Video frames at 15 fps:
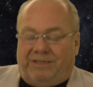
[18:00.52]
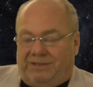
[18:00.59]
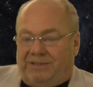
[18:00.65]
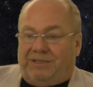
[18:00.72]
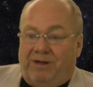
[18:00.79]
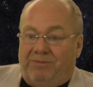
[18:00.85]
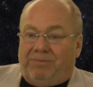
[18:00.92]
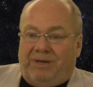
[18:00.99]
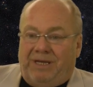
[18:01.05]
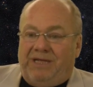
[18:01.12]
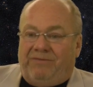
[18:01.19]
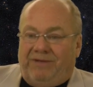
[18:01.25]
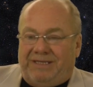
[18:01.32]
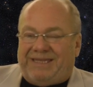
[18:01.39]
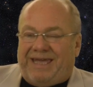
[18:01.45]
because I don't
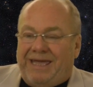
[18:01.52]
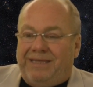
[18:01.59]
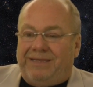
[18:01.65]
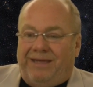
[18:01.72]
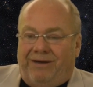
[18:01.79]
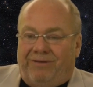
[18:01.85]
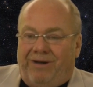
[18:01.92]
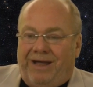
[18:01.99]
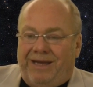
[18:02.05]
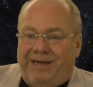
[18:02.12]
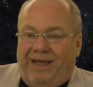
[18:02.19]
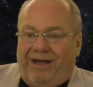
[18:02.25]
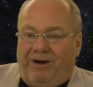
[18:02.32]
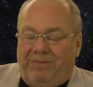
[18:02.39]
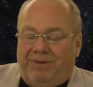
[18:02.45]
believe it's in there right
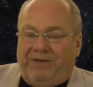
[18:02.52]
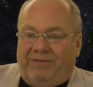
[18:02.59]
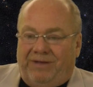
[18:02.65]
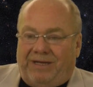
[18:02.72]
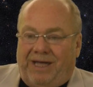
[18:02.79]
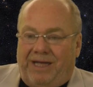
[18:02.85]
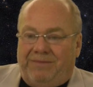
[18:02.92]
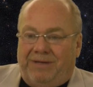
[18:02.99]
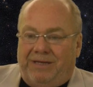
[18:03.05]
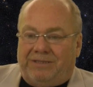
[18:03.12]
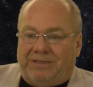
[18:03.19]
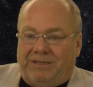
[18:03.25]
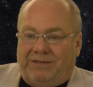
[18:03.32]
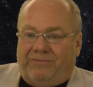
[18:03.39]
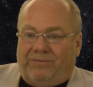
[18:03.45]
now, but if it came
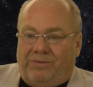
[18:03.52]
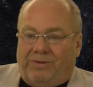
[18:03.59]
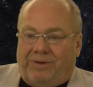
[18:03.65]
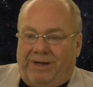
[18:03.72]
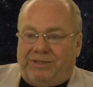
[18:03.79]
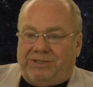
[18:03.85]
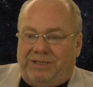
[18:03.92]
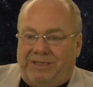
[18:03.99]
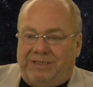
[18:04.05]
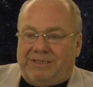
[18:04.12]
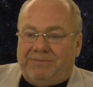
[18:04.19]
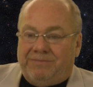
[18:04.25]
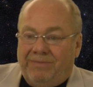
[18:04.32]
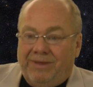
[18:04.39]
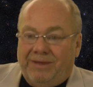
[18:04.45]
into the full clutches,
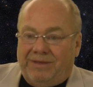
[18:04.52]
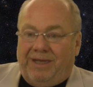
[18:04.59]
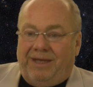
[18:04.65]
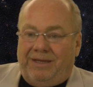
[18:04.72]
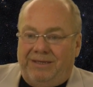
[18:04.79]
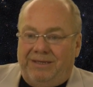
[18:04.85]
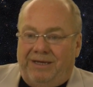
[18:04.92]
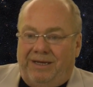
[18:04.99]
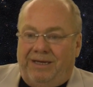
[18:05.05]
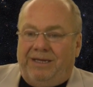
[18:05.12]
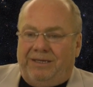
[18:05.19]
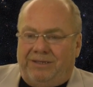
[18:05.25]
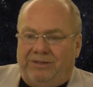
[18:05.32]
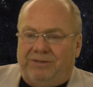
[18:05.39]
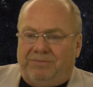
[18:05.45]
then
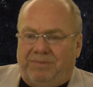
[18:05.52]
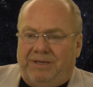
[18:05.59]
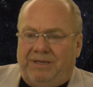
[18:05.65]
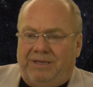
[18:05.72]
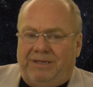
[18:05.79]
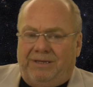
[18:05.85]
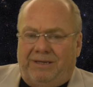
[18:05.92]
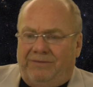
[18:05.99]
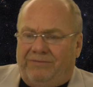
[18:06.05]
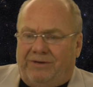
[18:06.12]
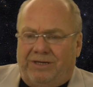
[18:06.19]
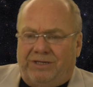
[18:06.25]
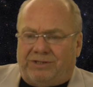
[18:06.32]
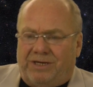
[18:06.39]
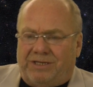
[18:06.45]
it could be a
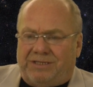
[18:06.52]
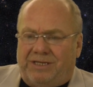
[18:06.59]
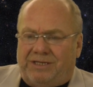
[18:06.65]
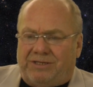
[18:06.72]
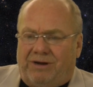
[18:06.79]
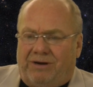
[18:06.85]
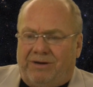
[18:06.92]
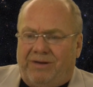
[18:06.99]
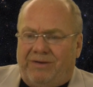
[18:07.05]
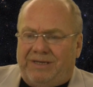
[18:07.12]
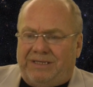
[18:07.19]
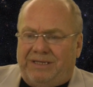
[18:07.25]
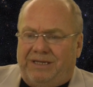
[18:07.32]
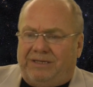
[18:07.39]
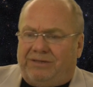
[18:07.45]
very interesting scenario
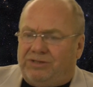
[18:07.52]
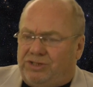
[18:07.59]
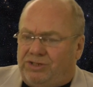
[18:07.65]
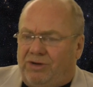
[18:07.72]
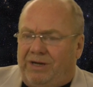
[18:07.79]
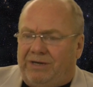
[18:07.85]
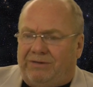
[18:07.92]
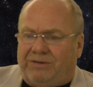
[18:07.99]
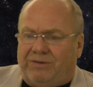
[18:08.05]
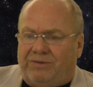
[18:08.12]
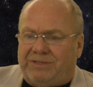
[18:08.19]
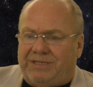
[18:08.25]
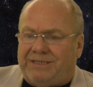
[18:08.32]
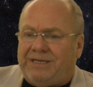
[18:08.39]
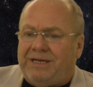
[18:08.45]
indeed, because China, of
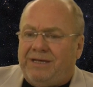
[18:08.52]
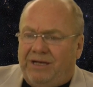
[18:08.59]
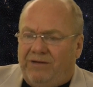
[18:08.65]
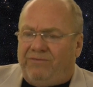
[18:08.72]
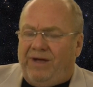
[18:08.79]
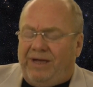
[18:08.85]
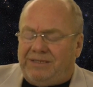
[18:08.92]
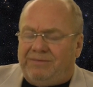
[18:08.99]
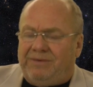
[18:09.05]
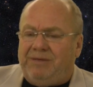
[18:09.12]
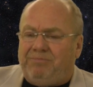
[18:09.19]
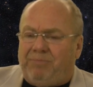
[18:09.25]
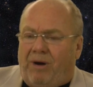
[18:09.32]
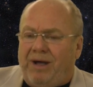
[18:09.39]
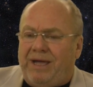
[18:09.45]
course, is effectively
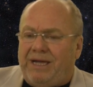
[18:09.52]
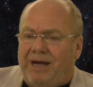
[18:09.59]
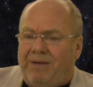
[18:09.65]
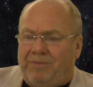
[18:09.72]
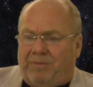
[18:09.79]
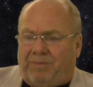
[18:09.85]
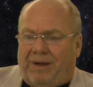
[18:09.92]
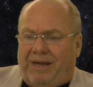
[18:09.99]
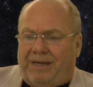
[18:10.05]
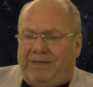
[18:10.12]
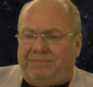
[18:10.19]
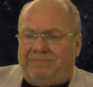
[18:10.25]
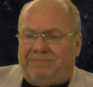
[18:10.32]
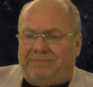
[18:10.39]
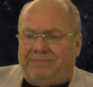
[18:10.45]
buying up the planet.